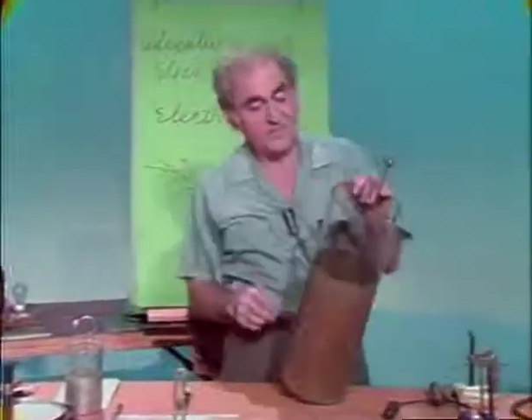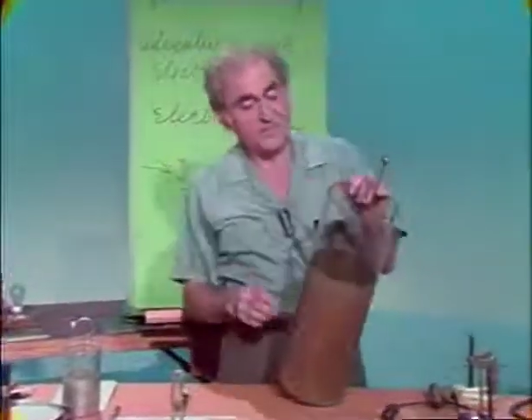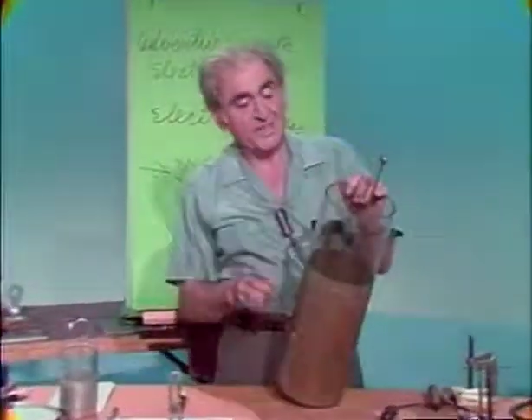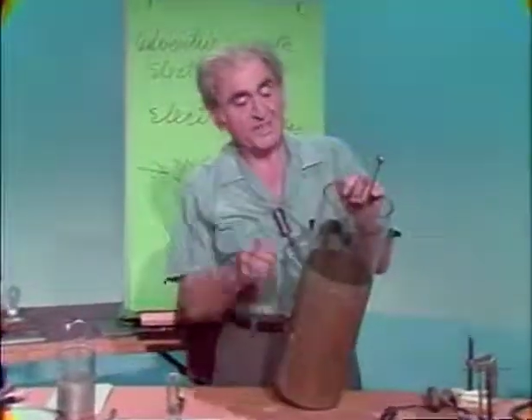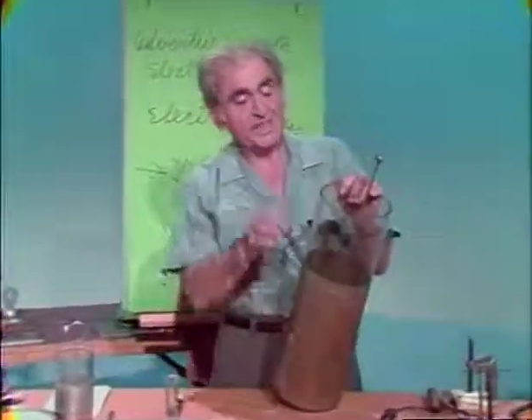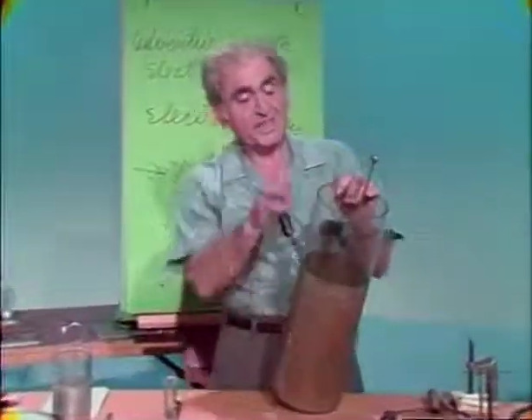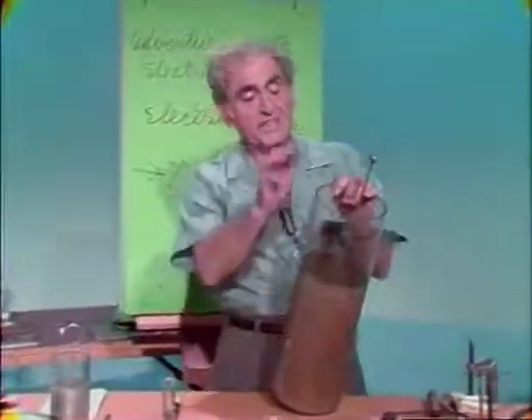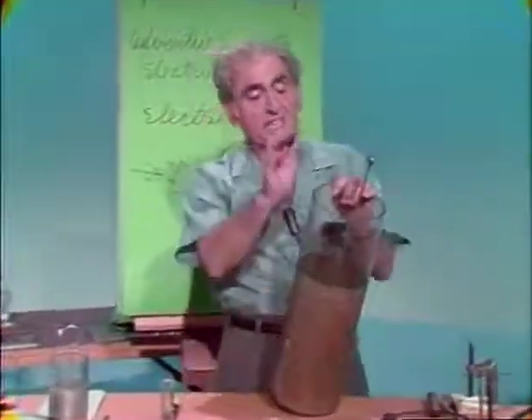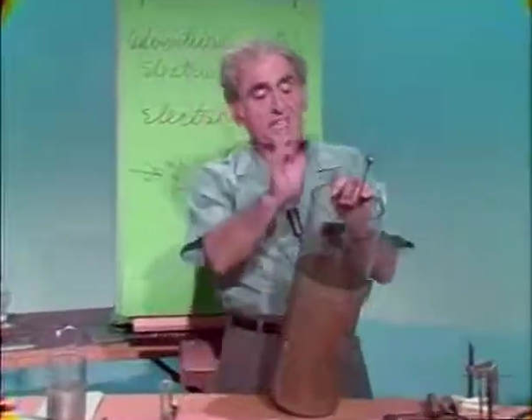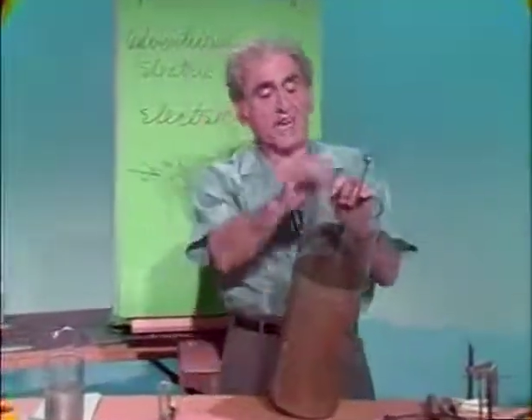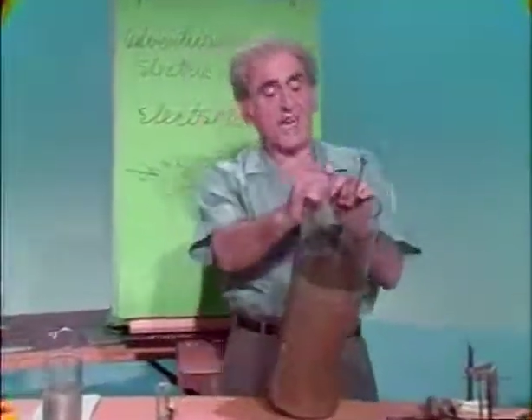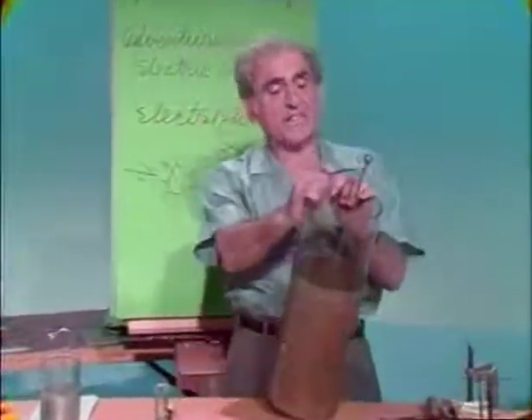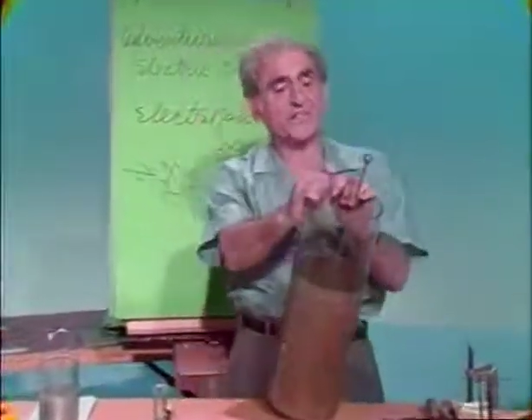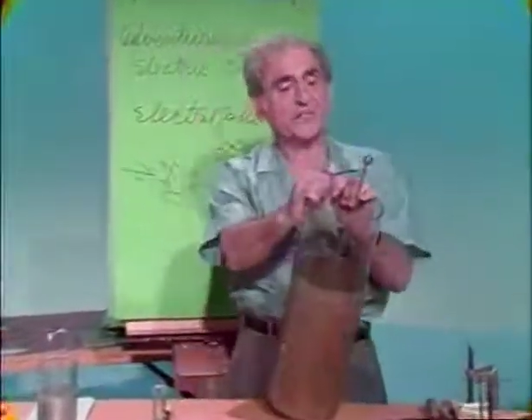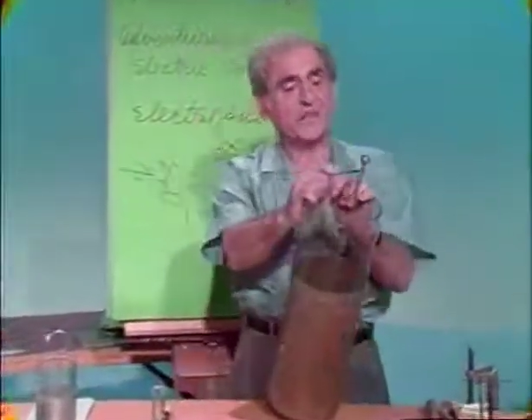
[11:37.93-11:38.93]
This is a
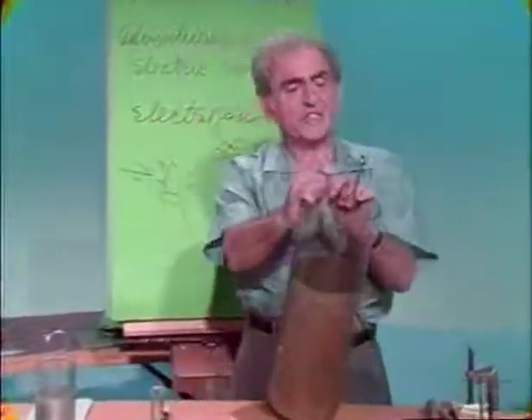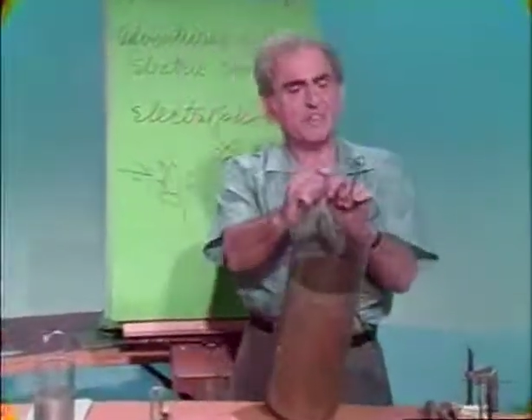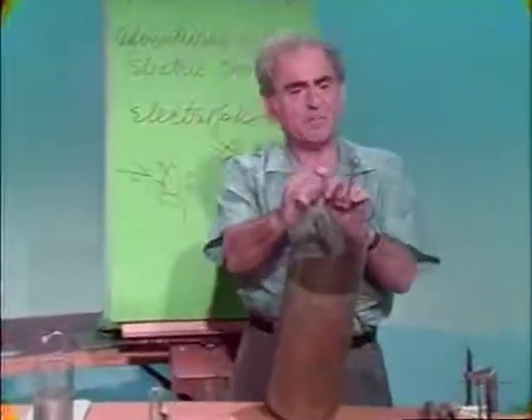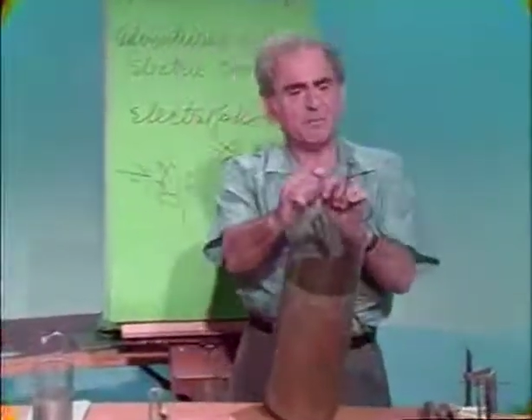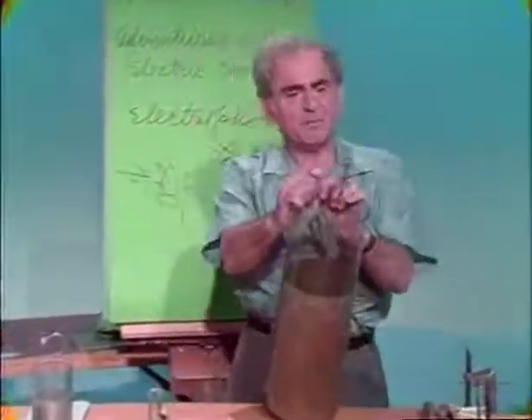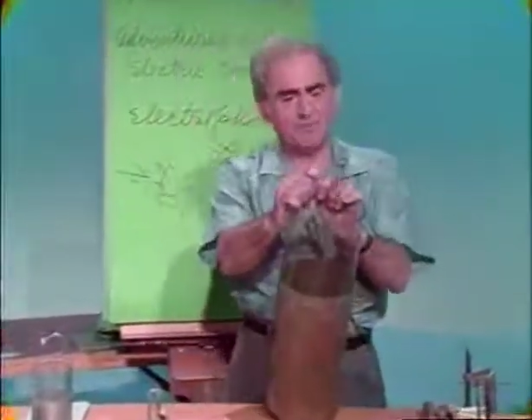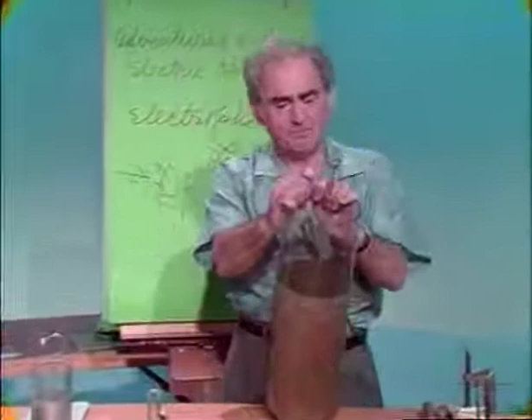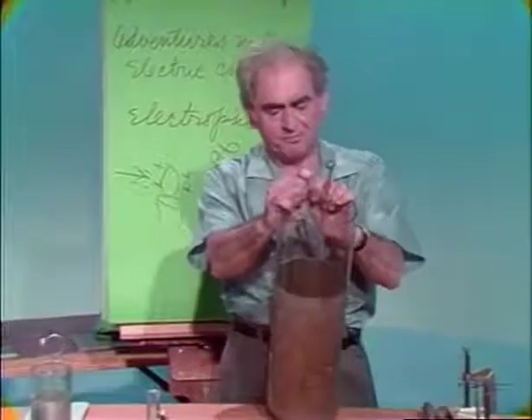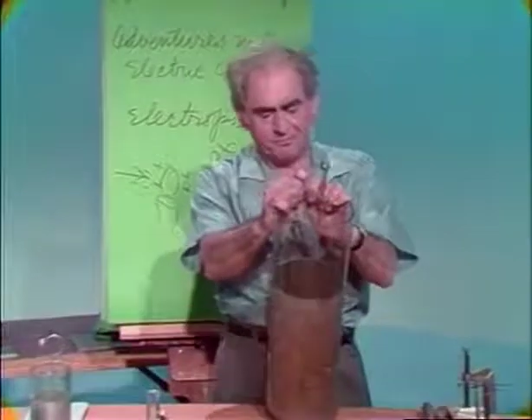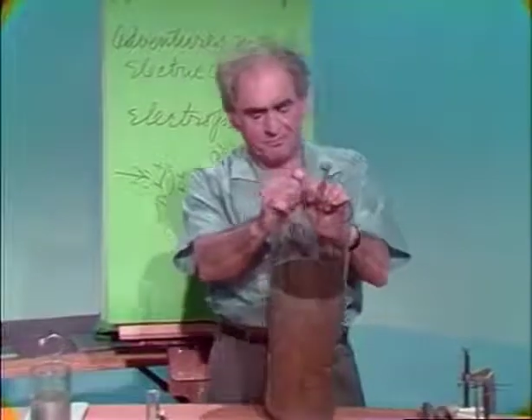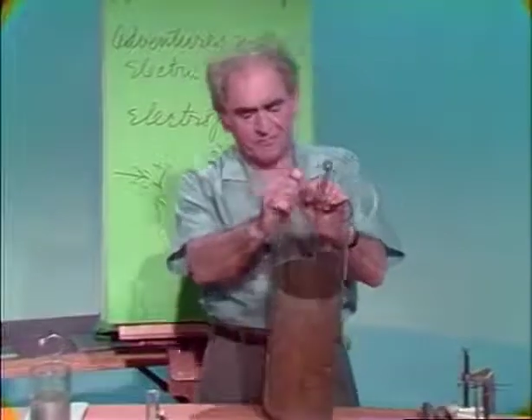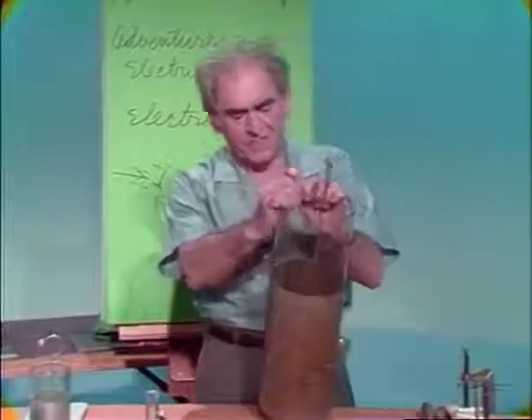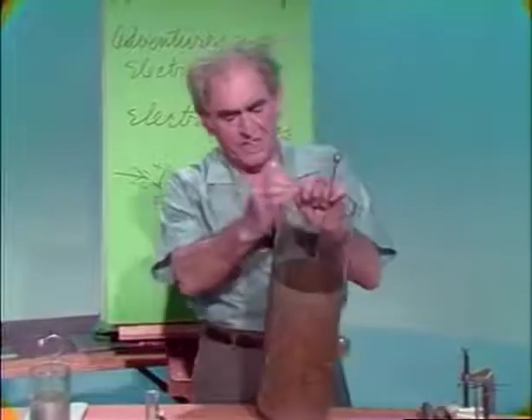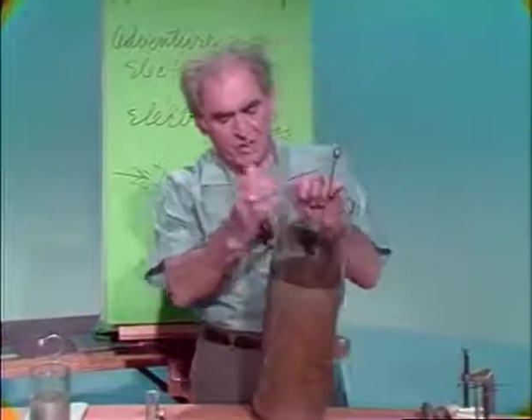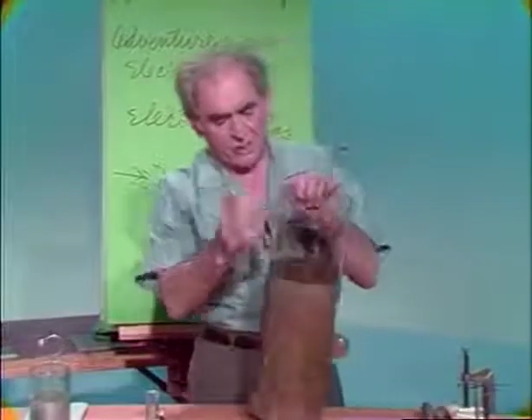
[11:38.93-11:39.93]
glass vessel,
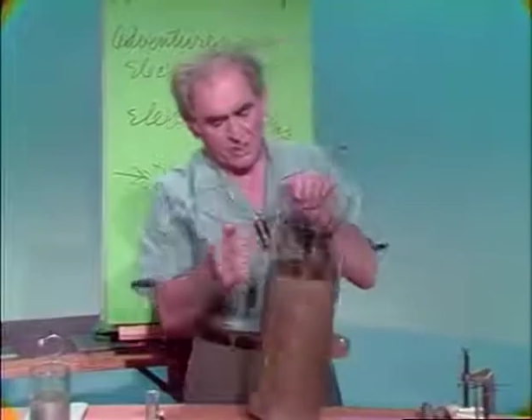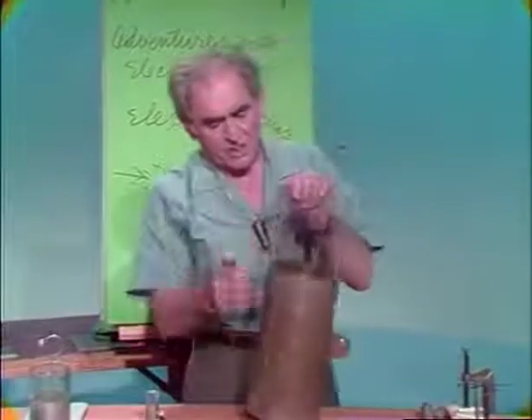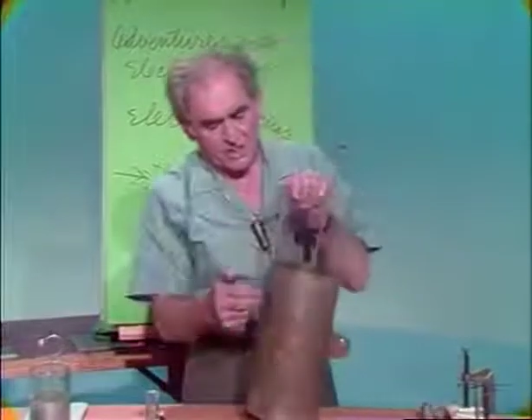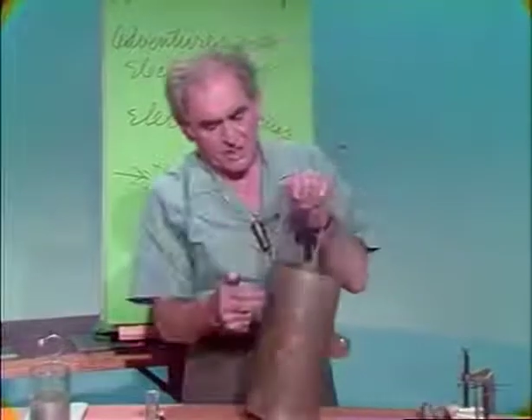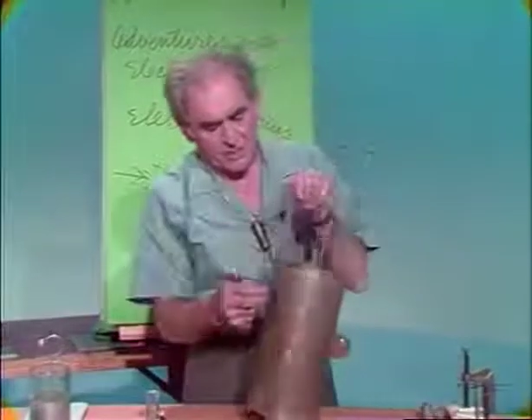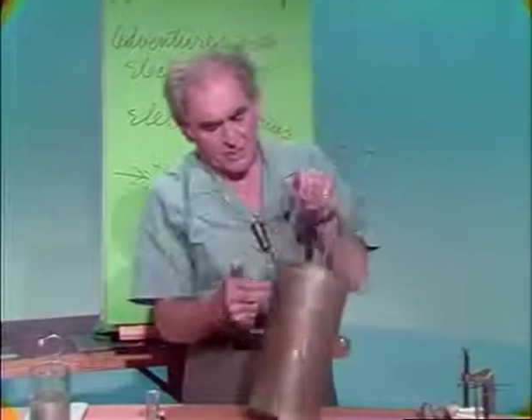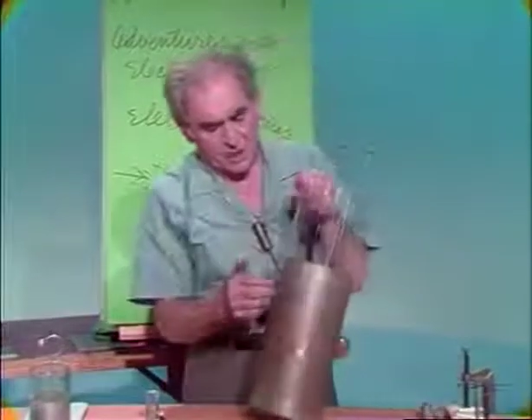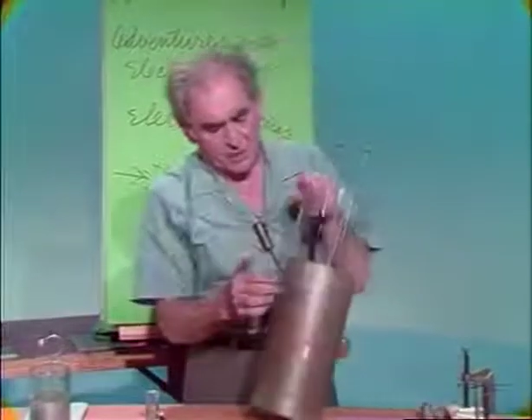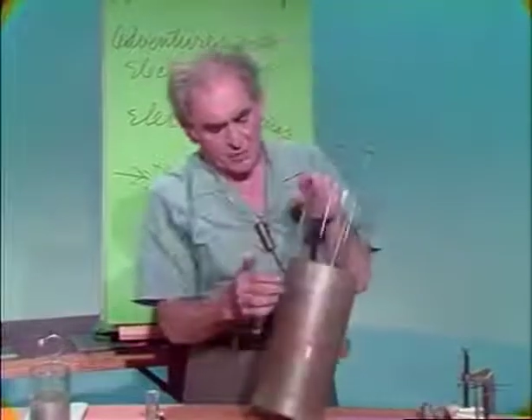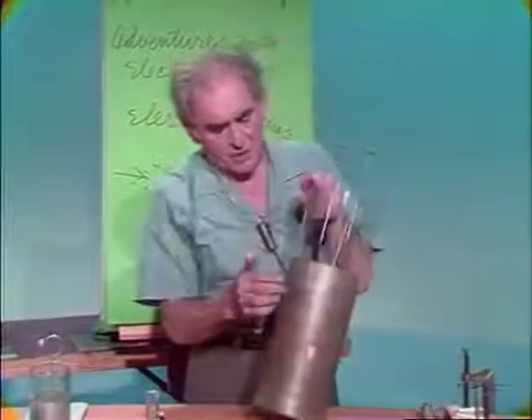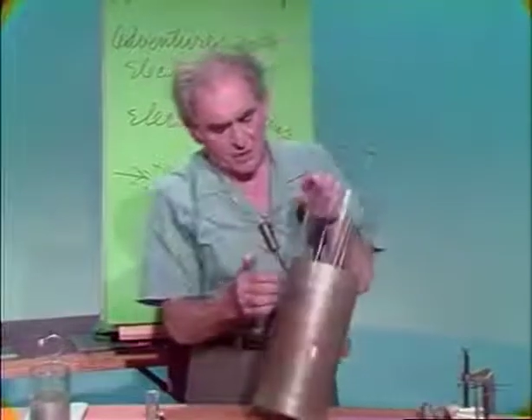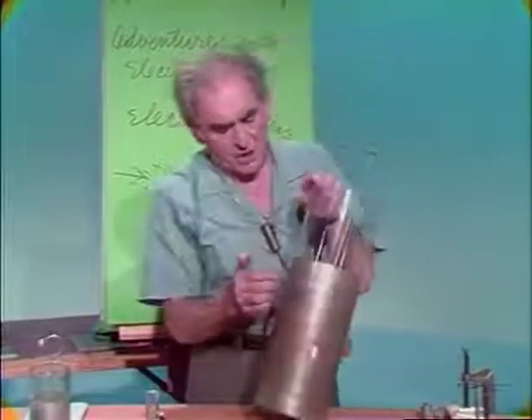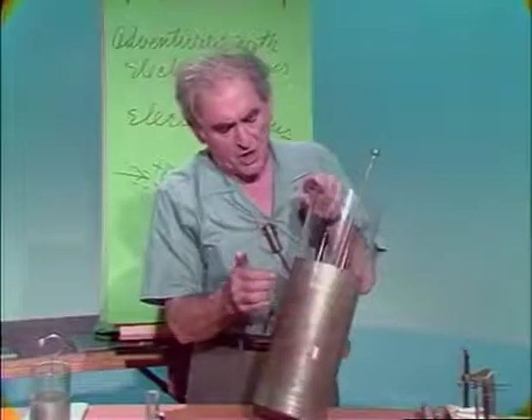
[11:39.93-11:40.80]
which is coated